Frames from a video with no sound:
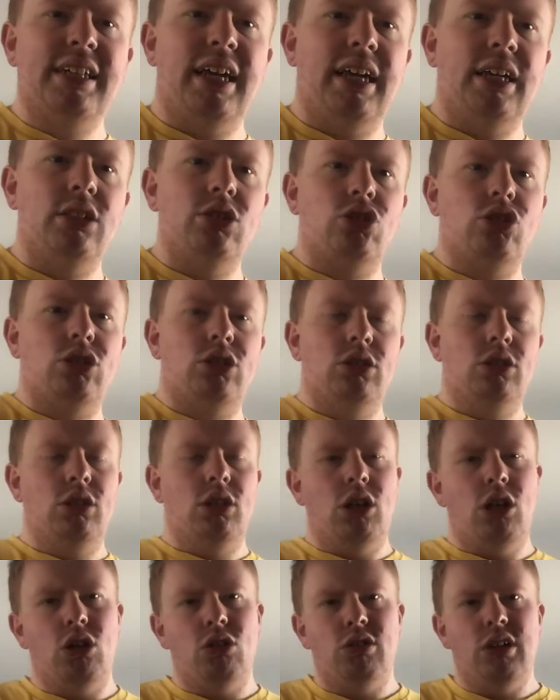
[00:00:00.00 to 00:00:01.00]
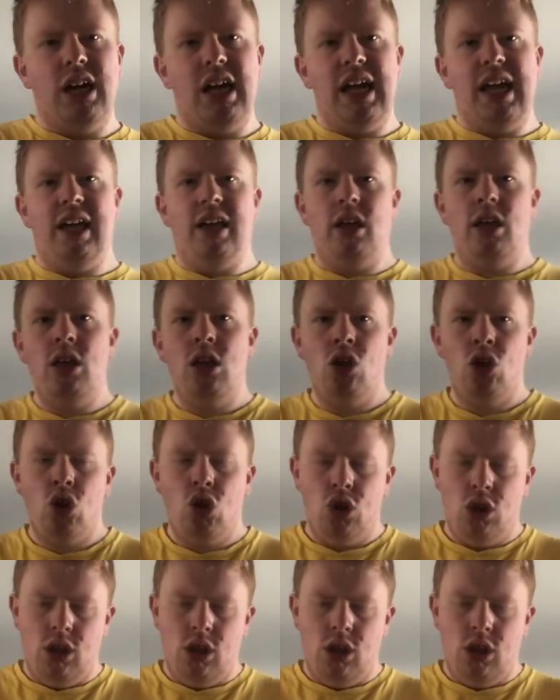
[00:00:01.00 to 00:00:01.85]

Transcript: it. Okay.